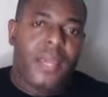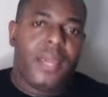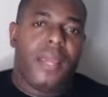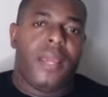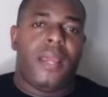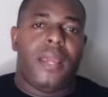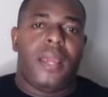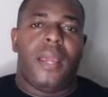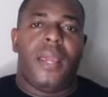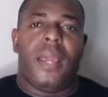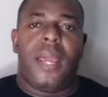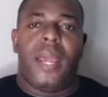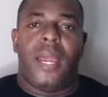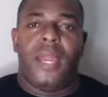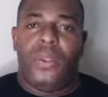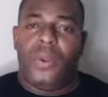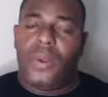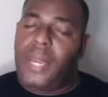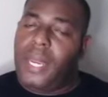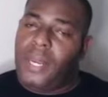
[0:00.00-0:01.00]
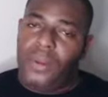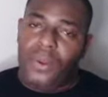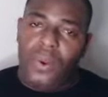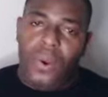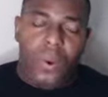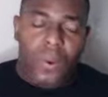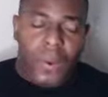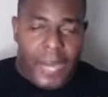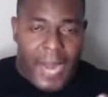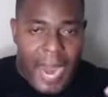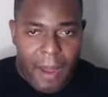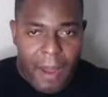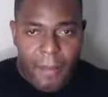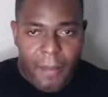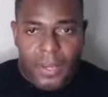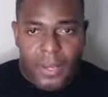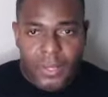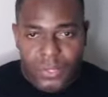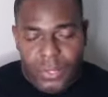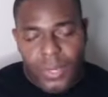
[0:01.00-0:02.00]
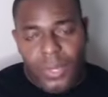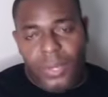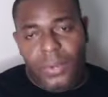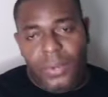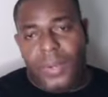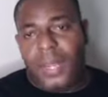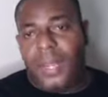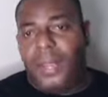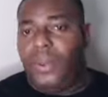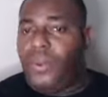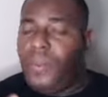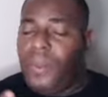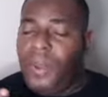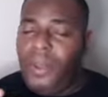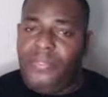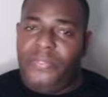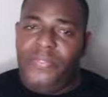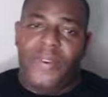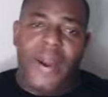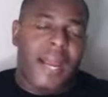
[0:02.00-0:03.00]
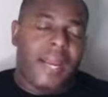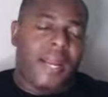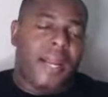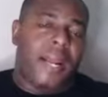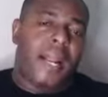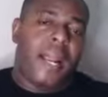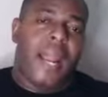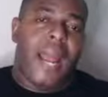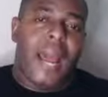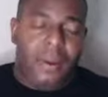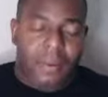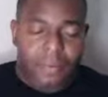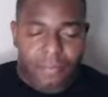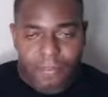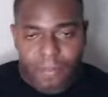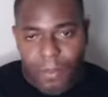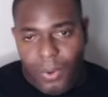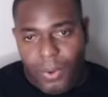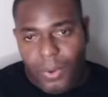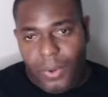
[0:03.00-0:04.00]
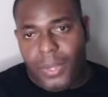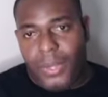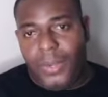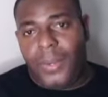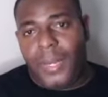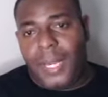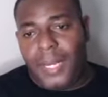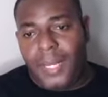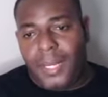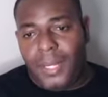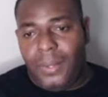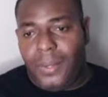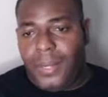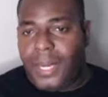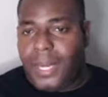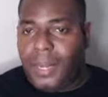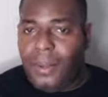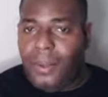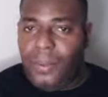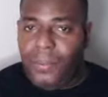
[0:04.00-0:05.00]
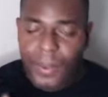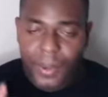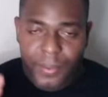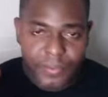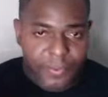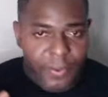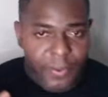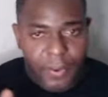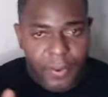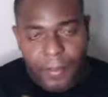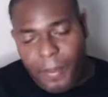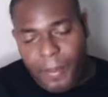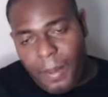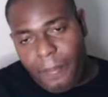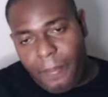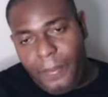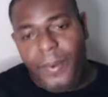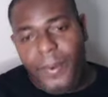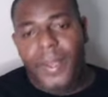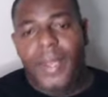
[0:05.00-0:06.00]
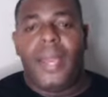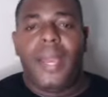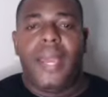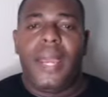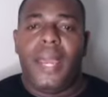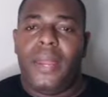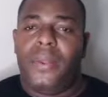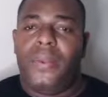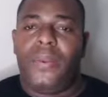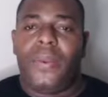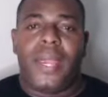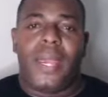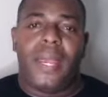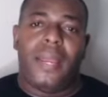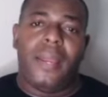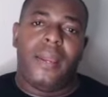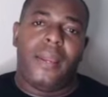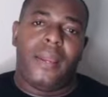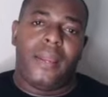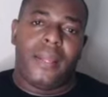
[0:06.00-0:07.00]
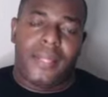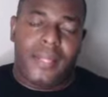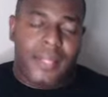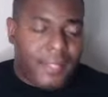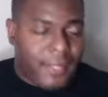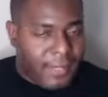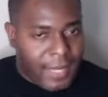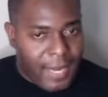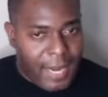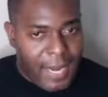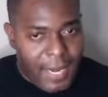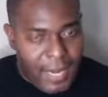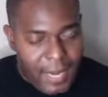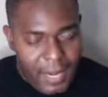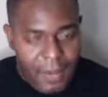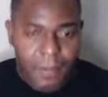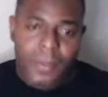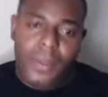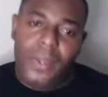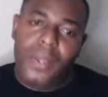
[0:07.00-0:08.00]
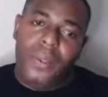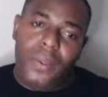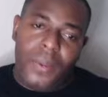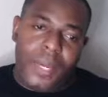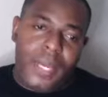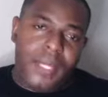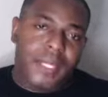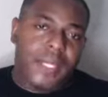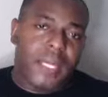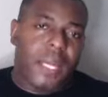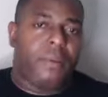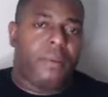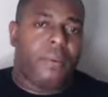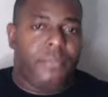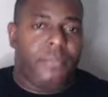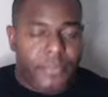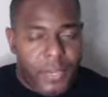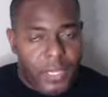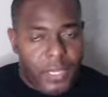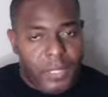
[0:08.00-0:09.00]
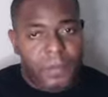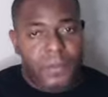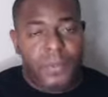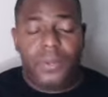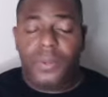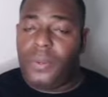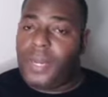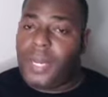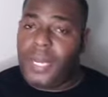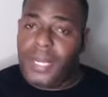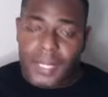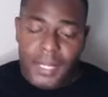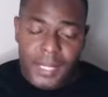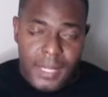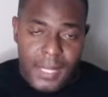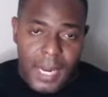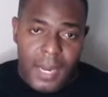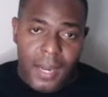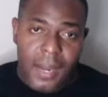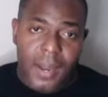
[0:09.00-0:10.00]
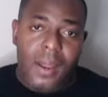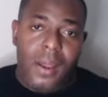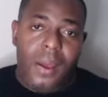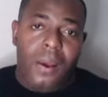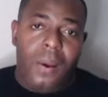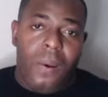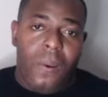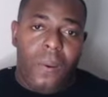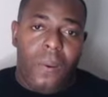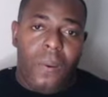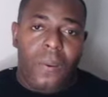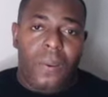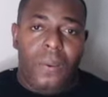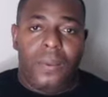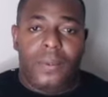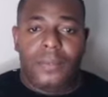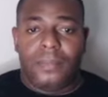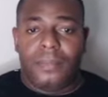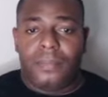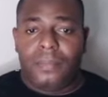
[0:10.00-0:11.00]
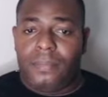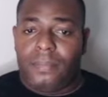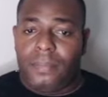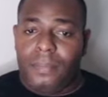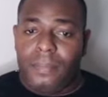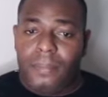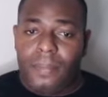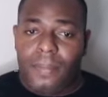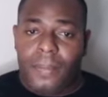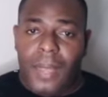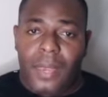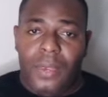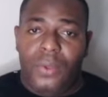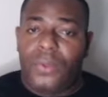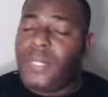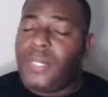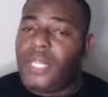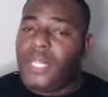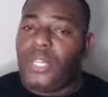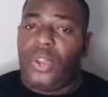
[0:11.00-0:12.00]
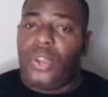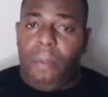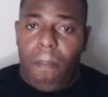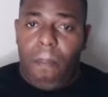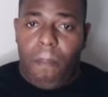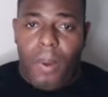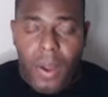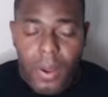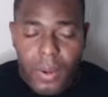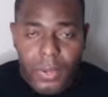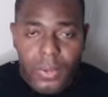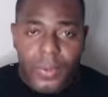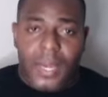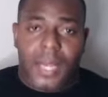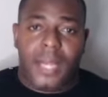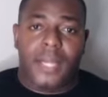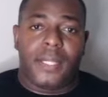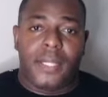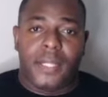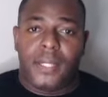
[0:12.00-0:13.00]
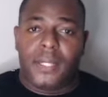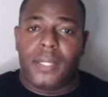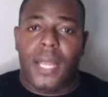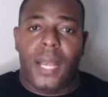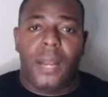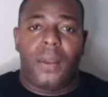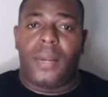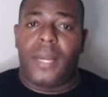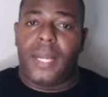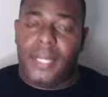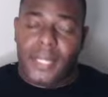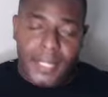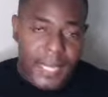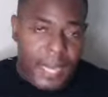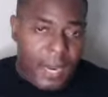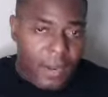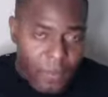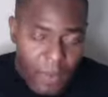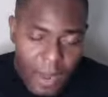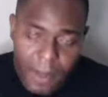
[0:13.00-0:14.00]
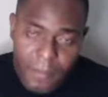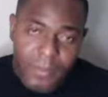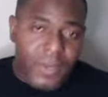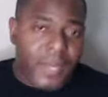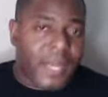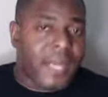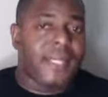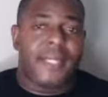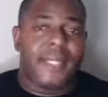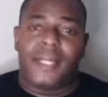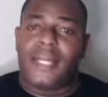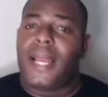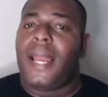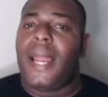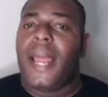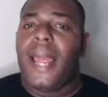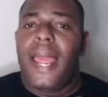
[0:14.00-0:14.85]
And you can go on Amazon. You will find a lot of product. You can refer people and you can sell them. You can sell on Facebook. You can sell on using your blog, you can sell on Instagram, you can sell